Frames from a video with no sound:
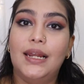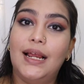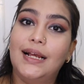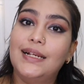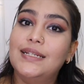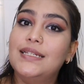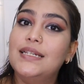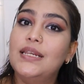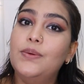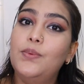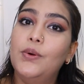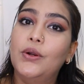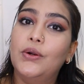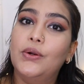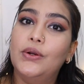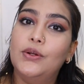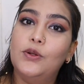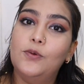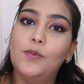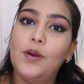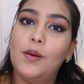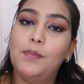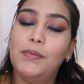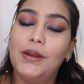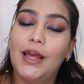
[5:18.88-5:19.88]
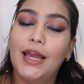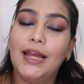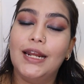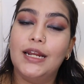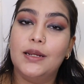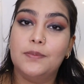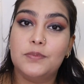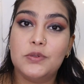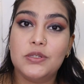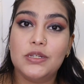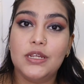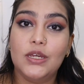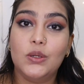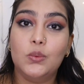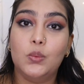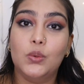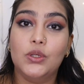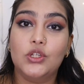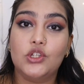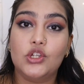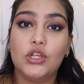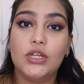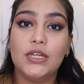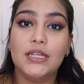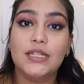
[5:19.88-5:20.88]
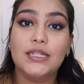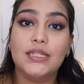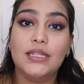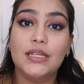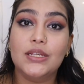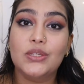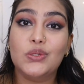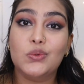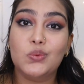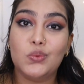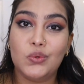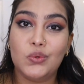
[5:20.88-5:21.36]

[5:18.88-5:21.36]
Lastly, we're going to be applying lipstick, which is this